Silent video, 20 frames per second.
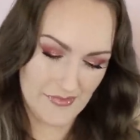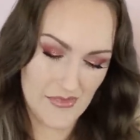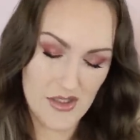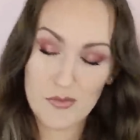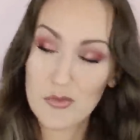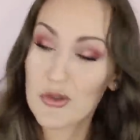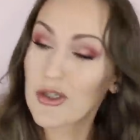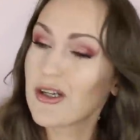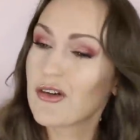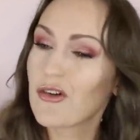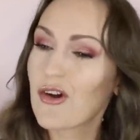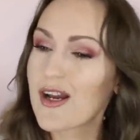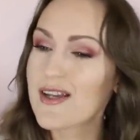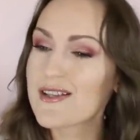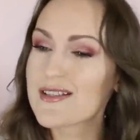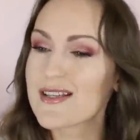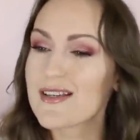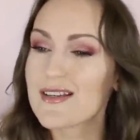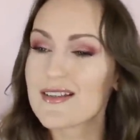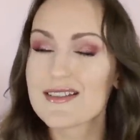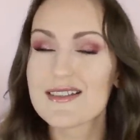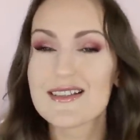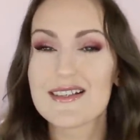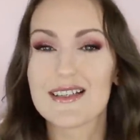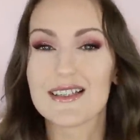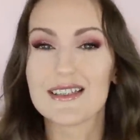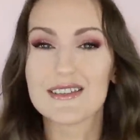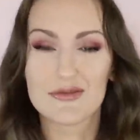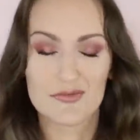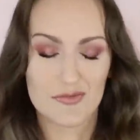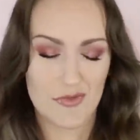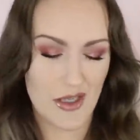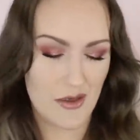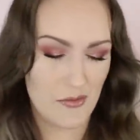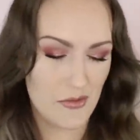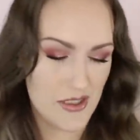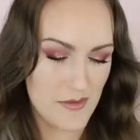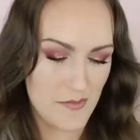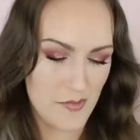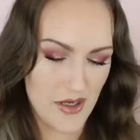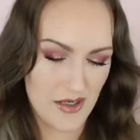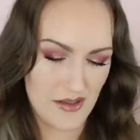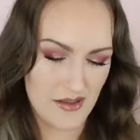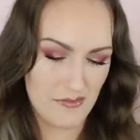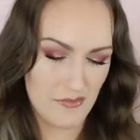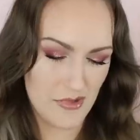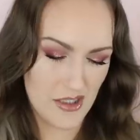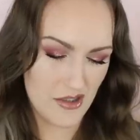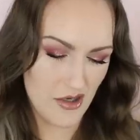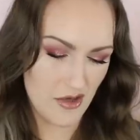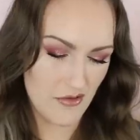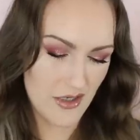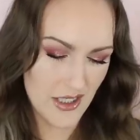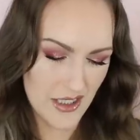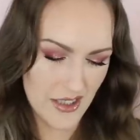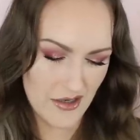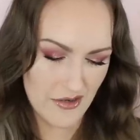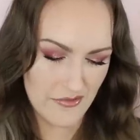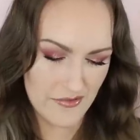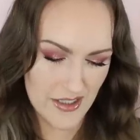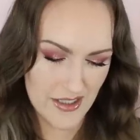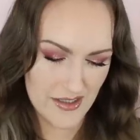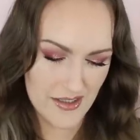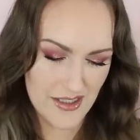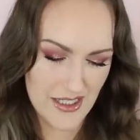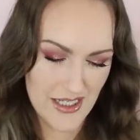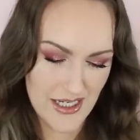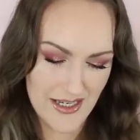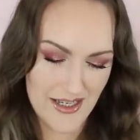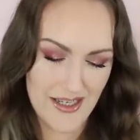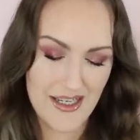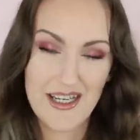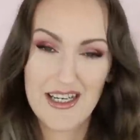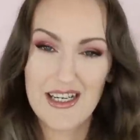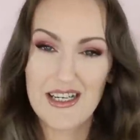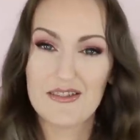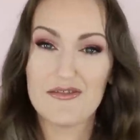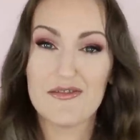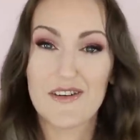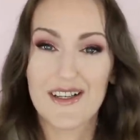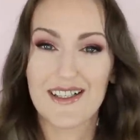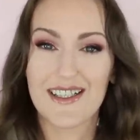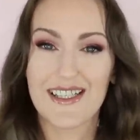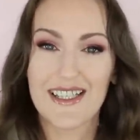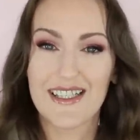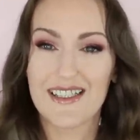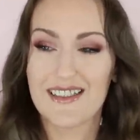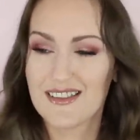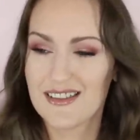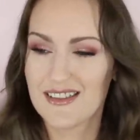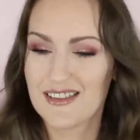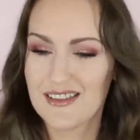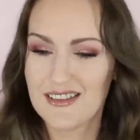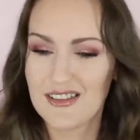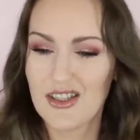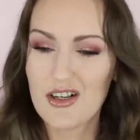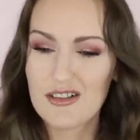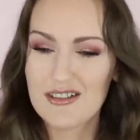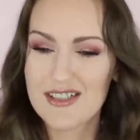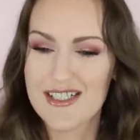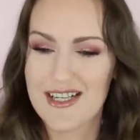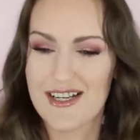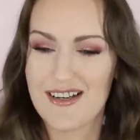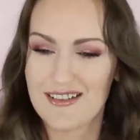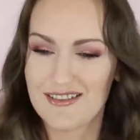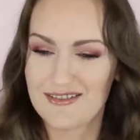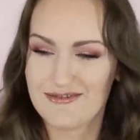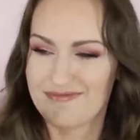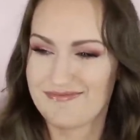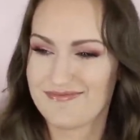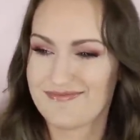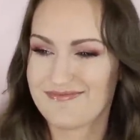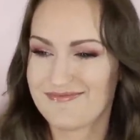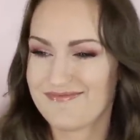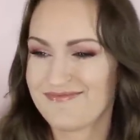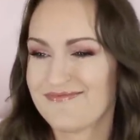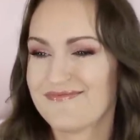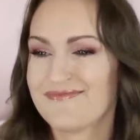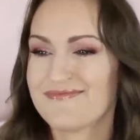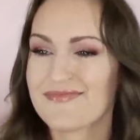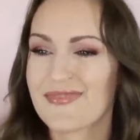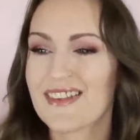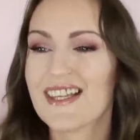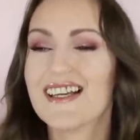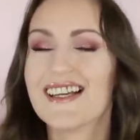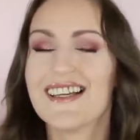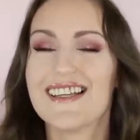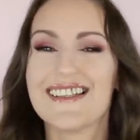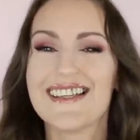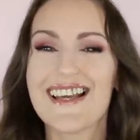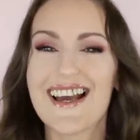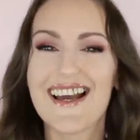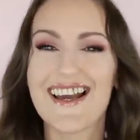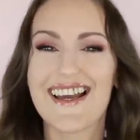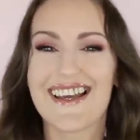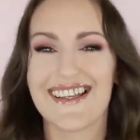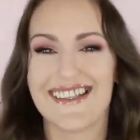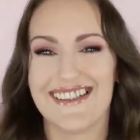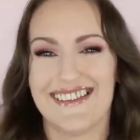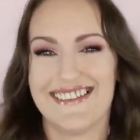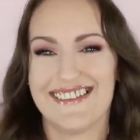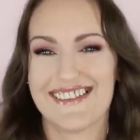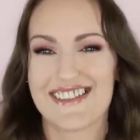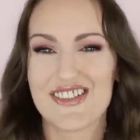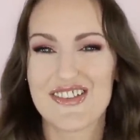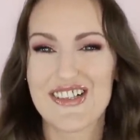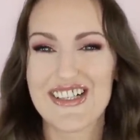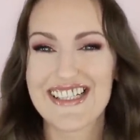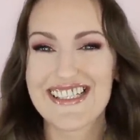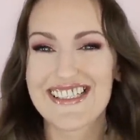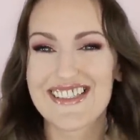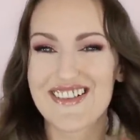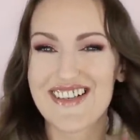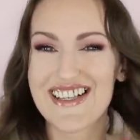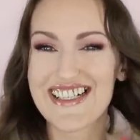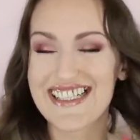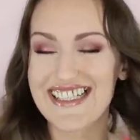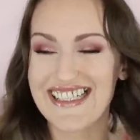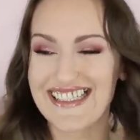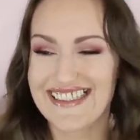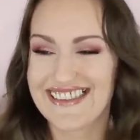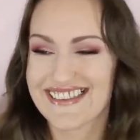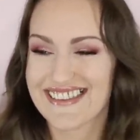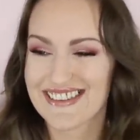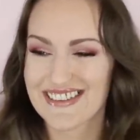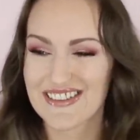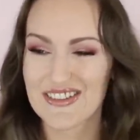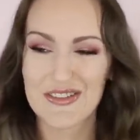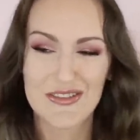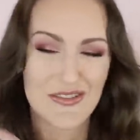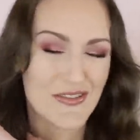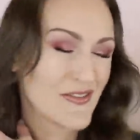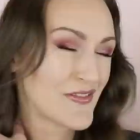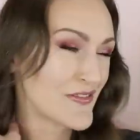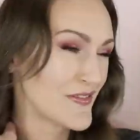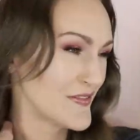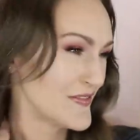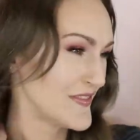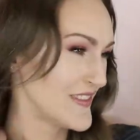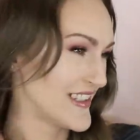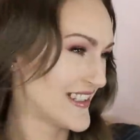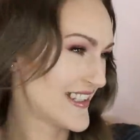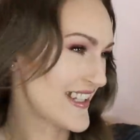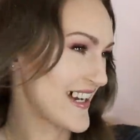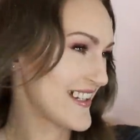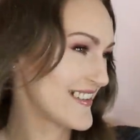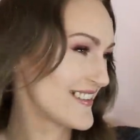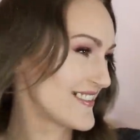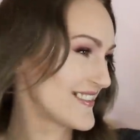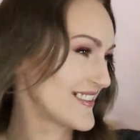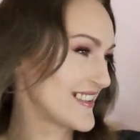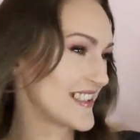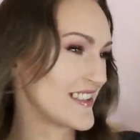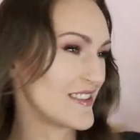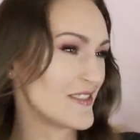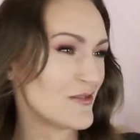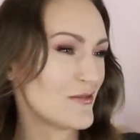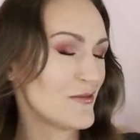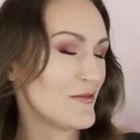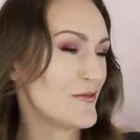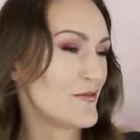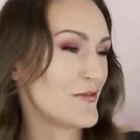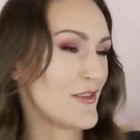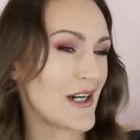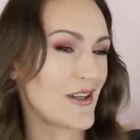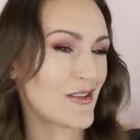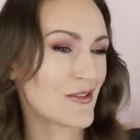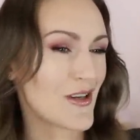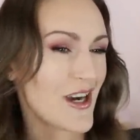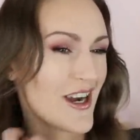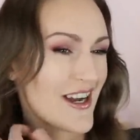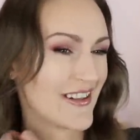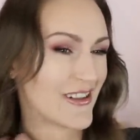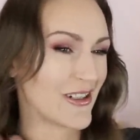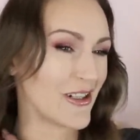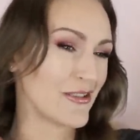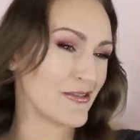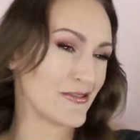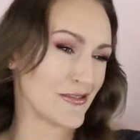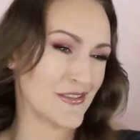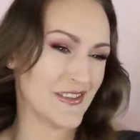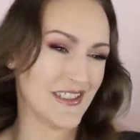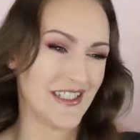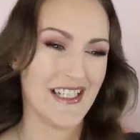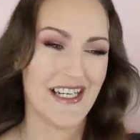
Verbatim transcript: It's pretty crazy, isn't it? And we spent the majority of it in fucking lockdown. Yay, 2020 that can fuck right off.